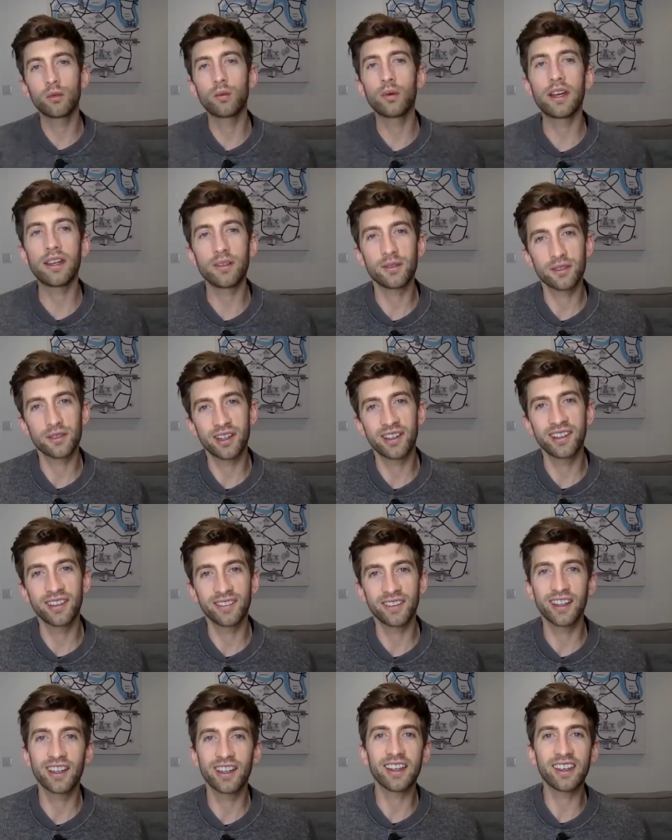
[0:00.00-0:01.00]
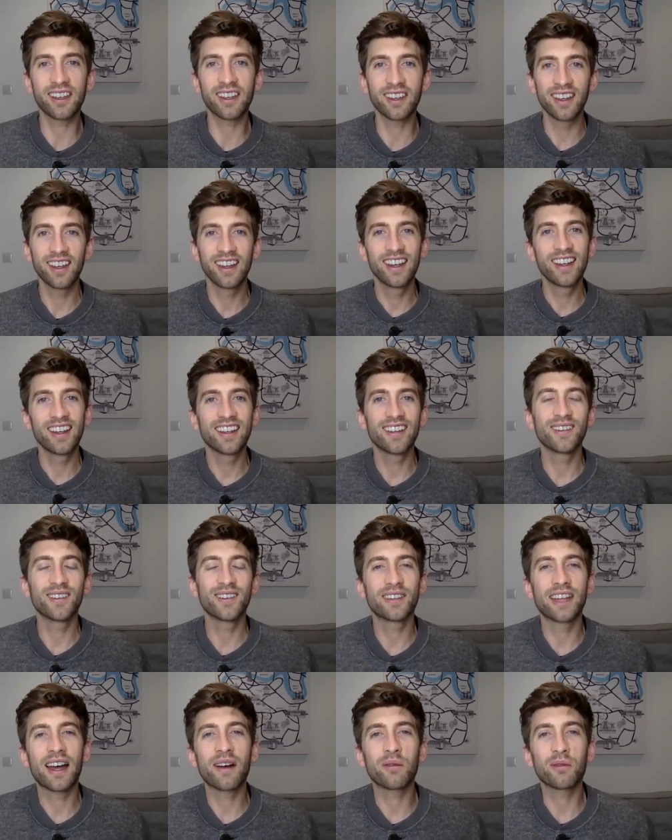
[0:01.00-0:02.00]
a way, it's kind of like all
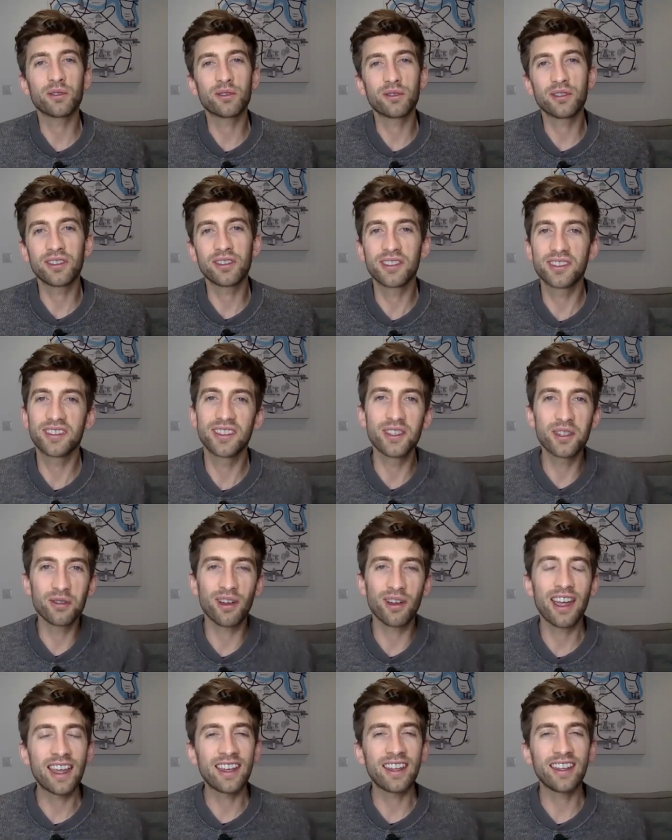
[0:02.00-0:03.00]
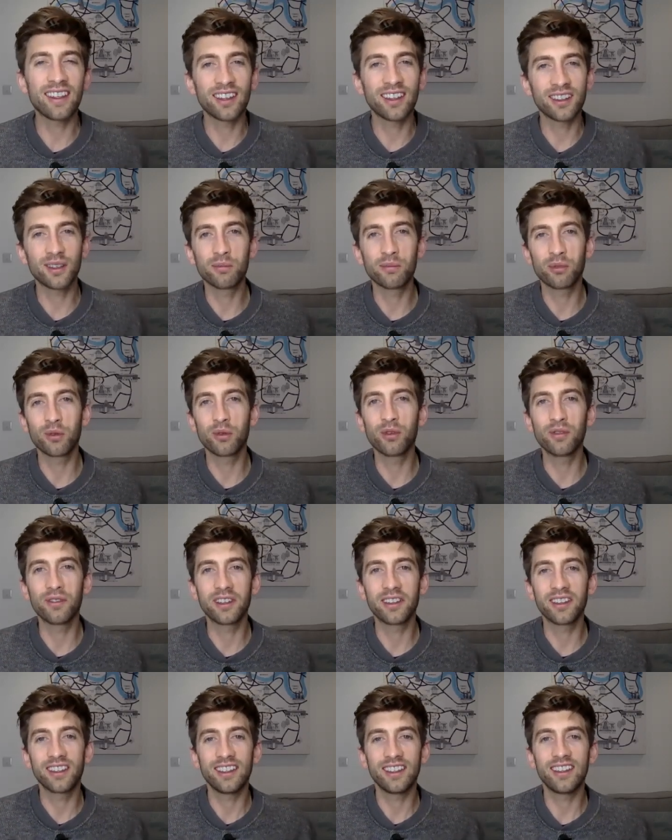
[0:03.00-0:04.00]
that was just the training and the
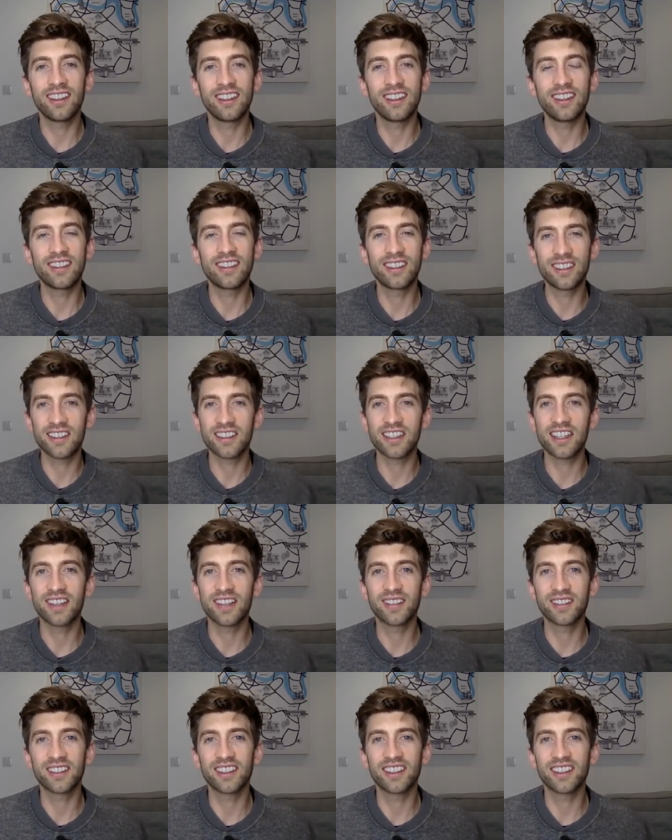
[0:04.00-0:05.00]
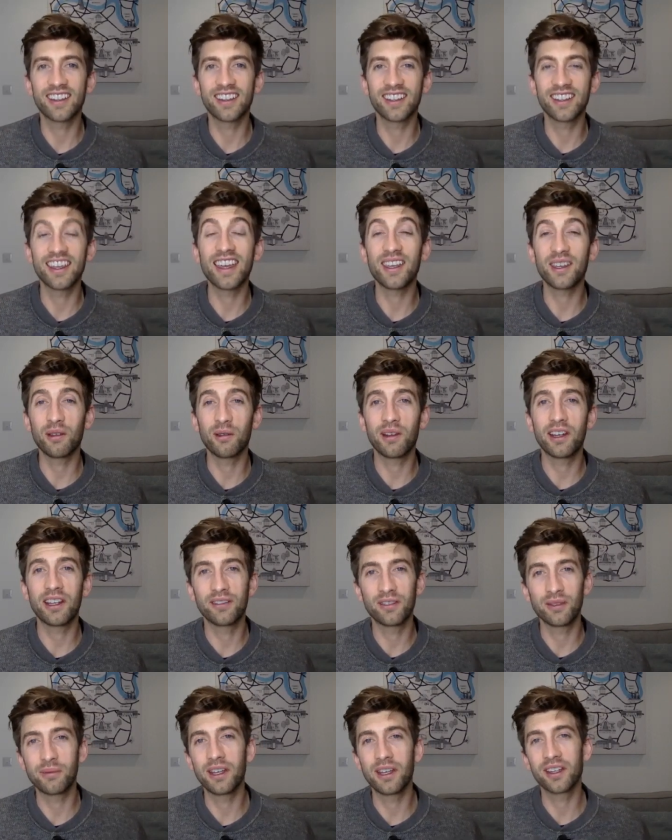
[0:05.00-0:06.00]
proving that you needed to yourself to kind of get you ready
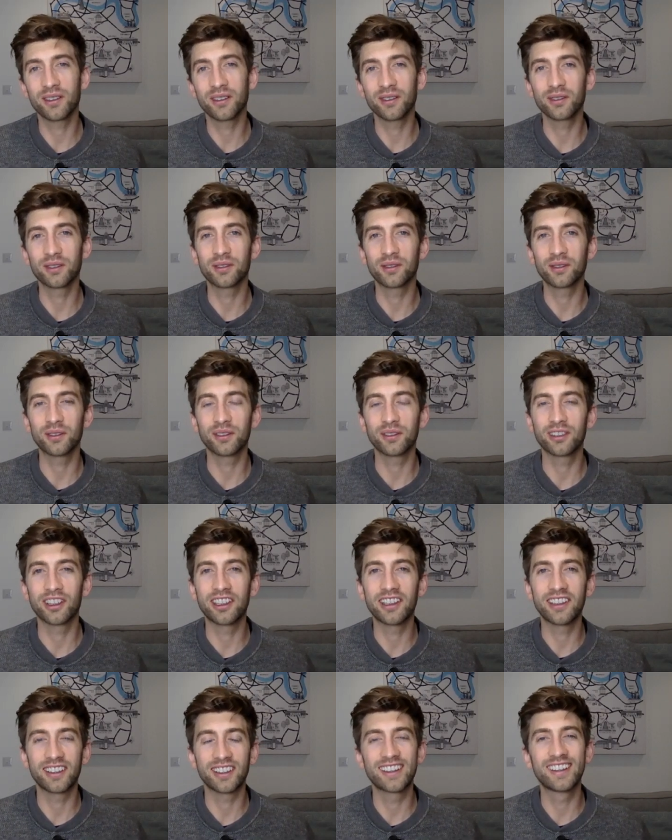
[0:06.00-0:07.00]
for medical school, right?